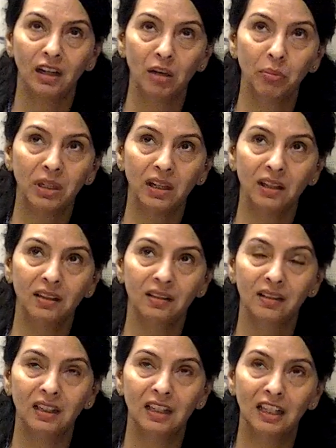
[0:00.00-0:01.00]
Hepatitis
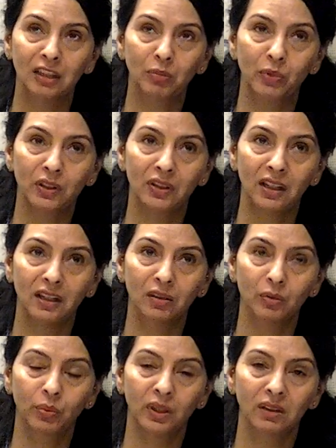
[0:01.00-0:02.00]
C can present
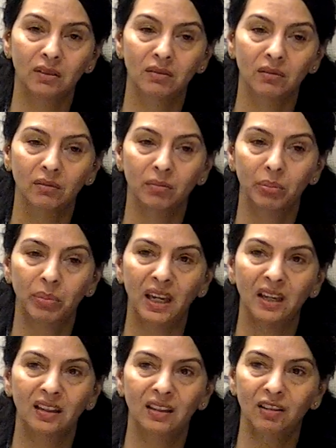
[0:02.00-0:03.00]
with
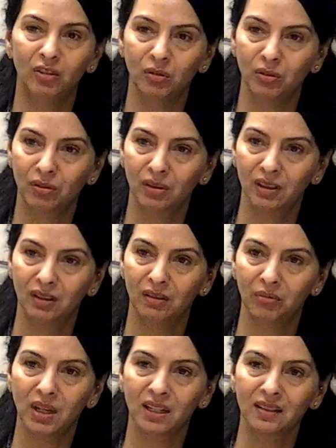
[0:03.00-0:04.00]
pain in your
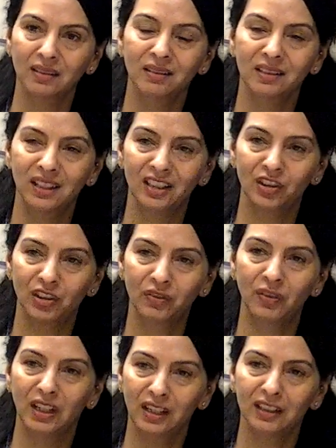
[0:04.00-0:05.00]
muscles and just
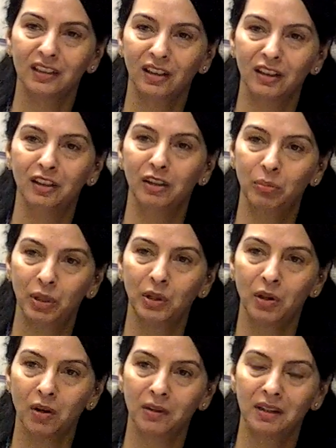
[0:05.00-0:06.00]
feeling tired
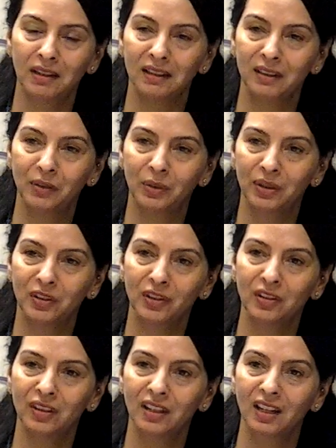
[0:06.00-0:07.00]
periodically. So
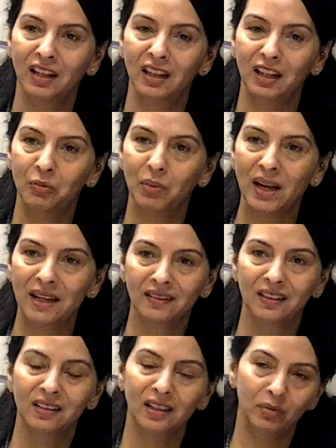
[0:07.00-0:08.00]
it
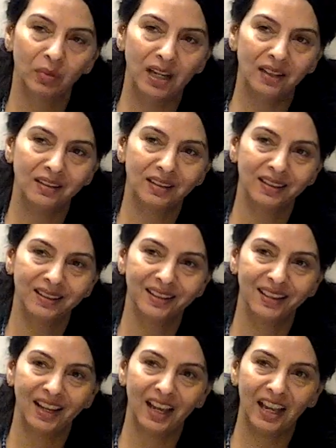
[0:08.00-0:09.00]
waxes and wanes,
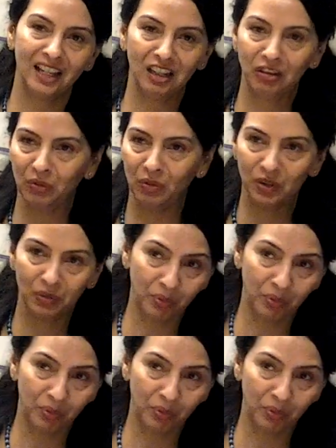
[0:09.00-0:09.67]
and it just